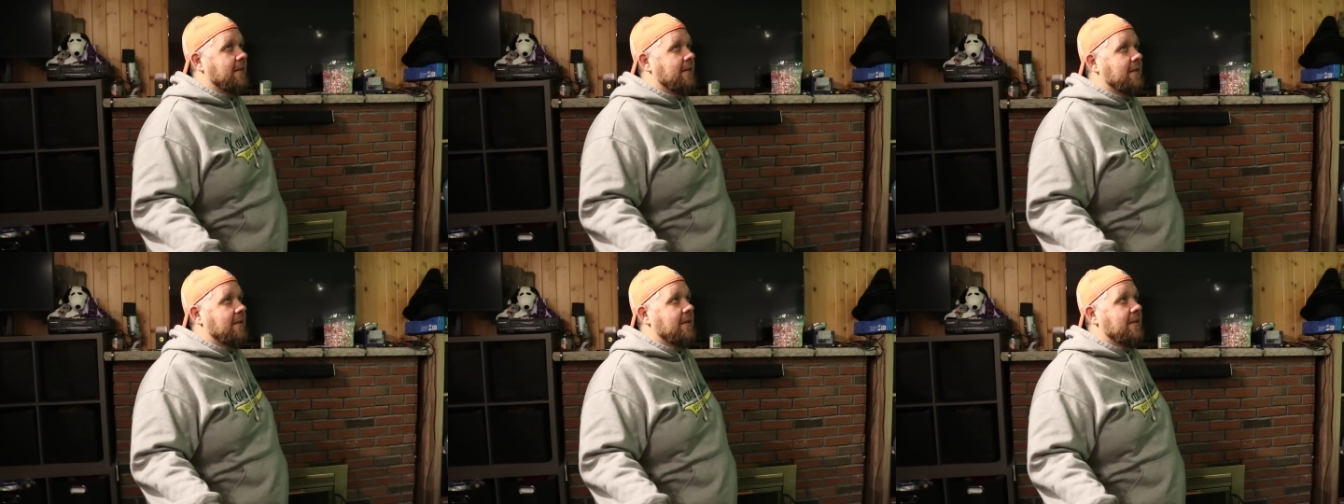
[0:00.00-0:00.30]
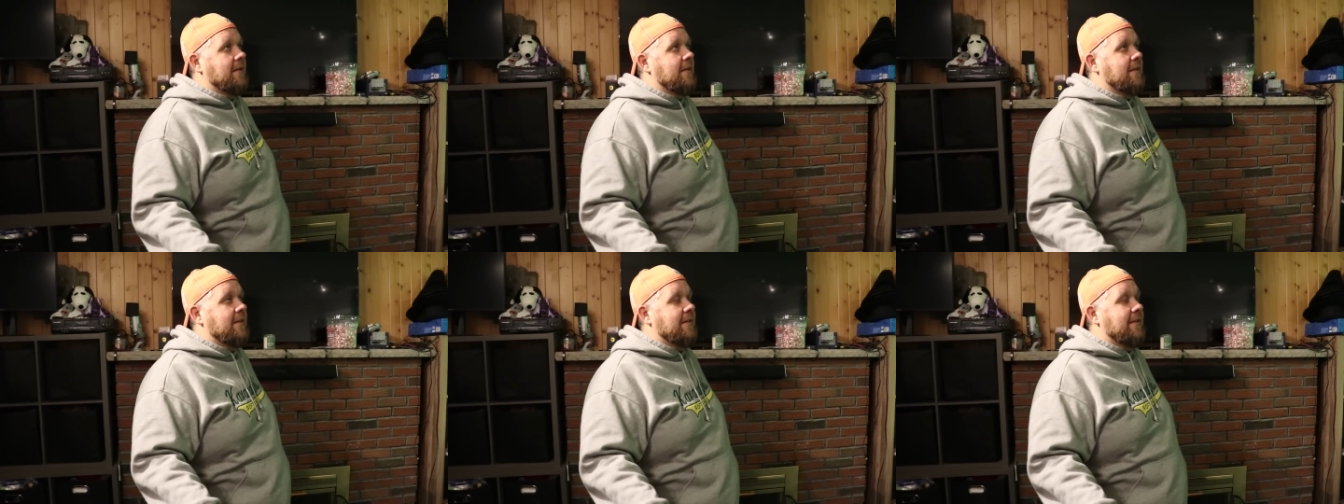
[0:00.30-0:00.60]
and
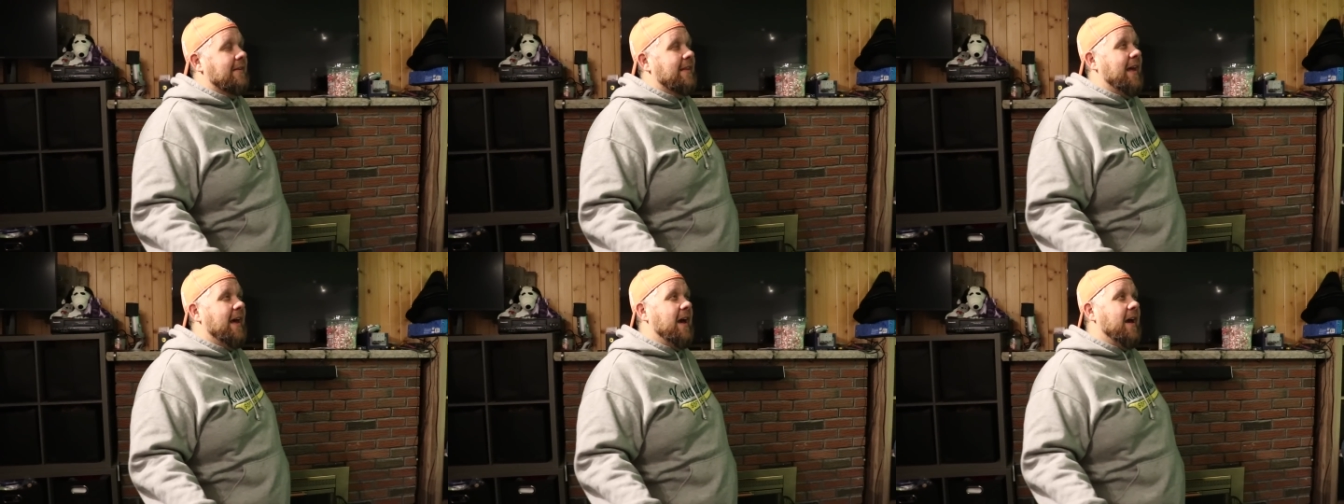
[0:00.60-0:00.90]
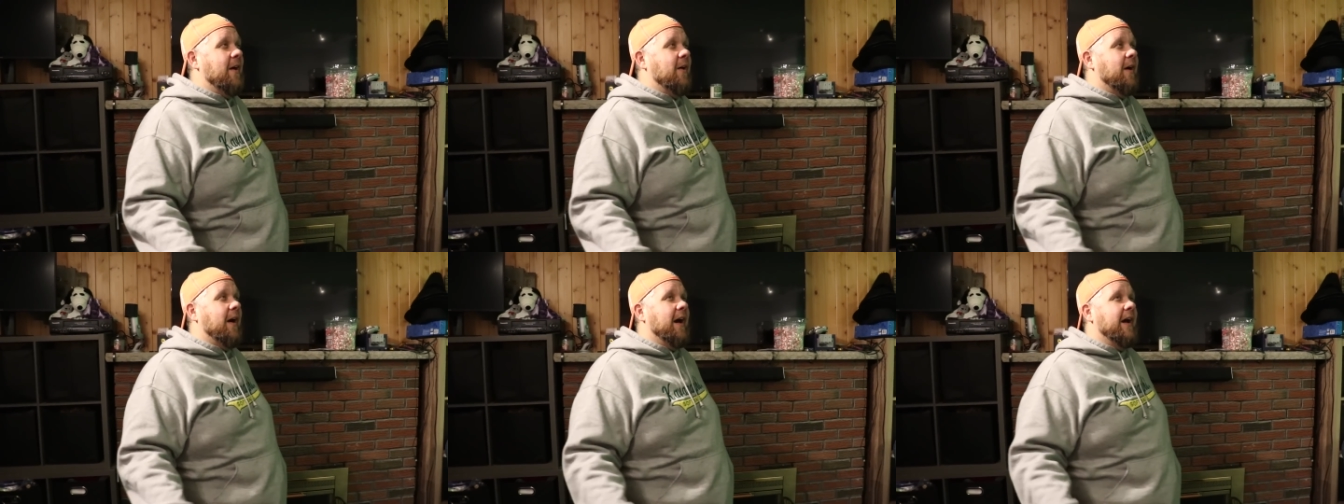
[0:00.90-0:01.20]
Kevin.
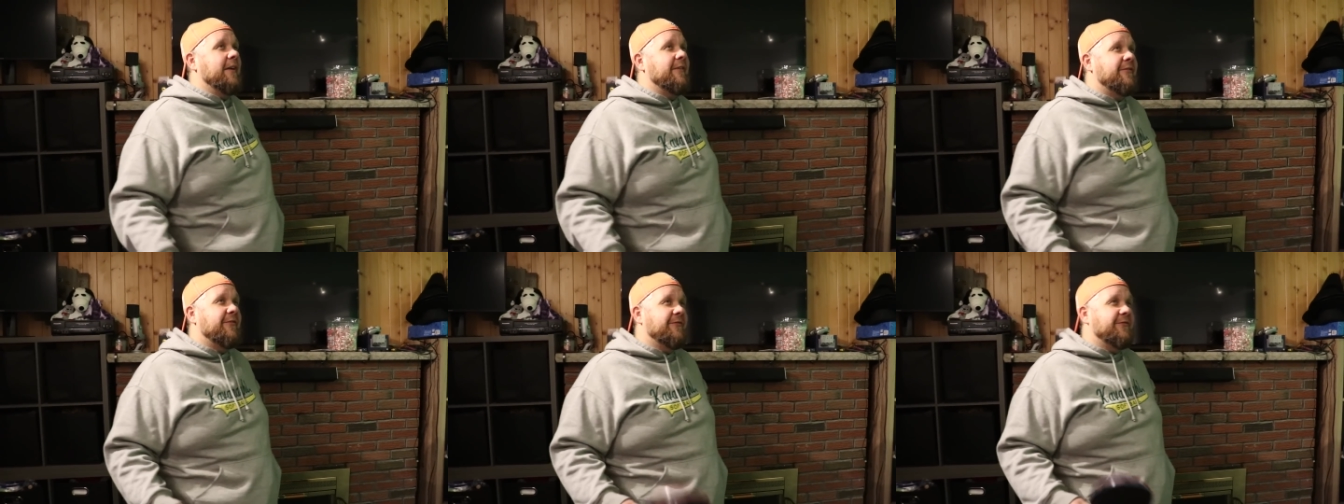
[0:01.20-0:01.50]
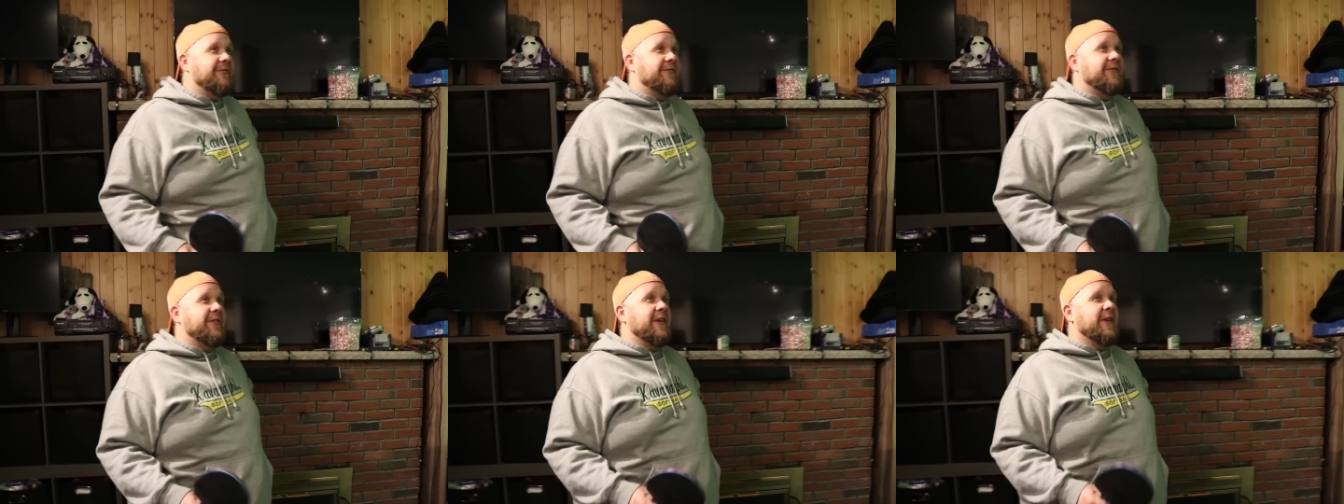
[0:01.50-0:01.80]
No, I
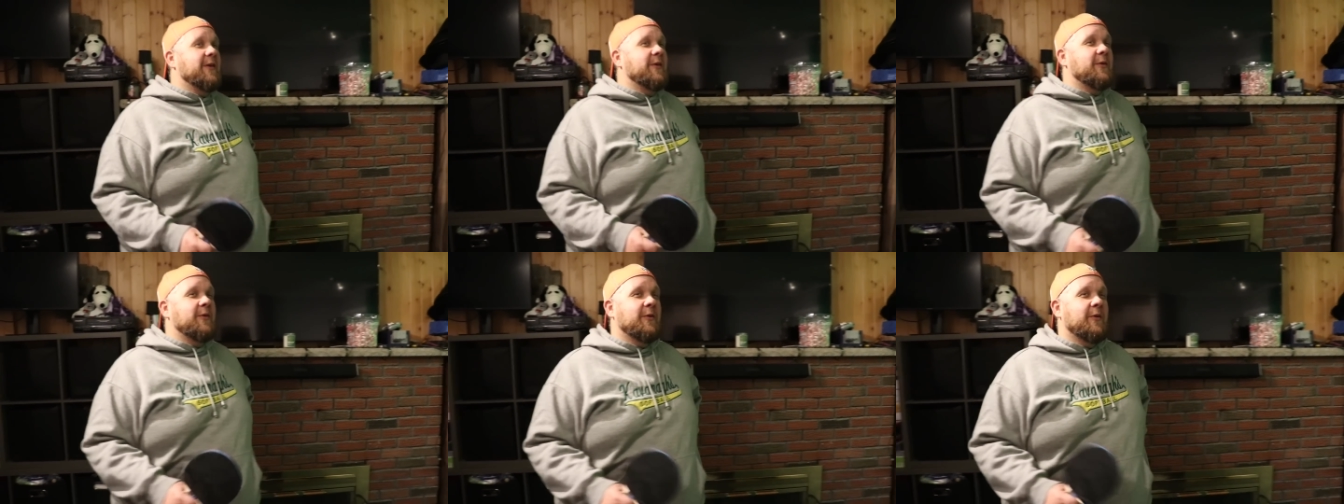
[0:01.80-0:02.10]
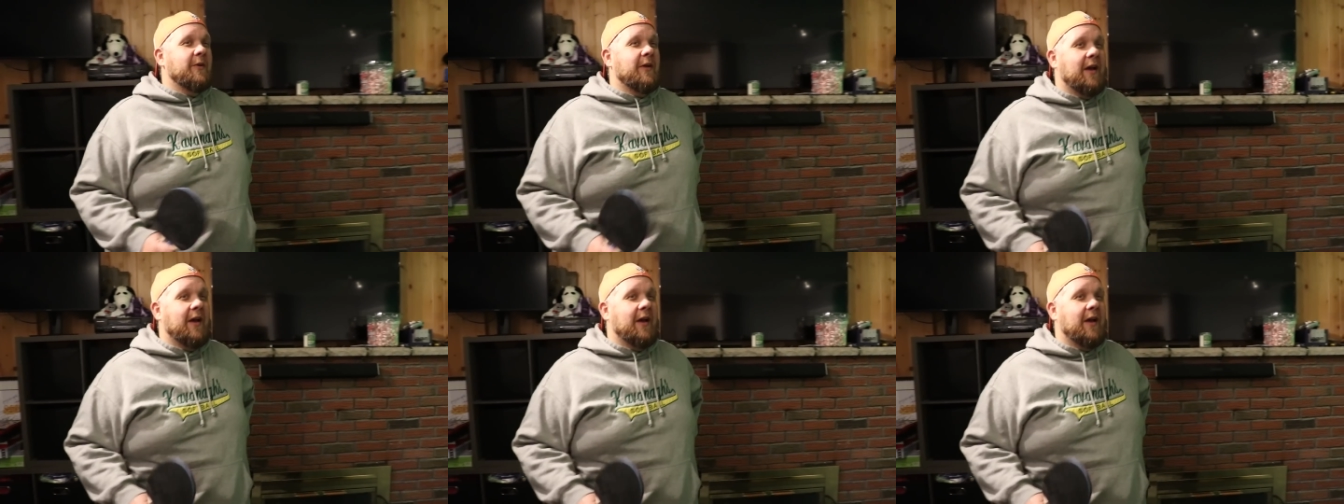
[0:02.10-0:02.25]
feel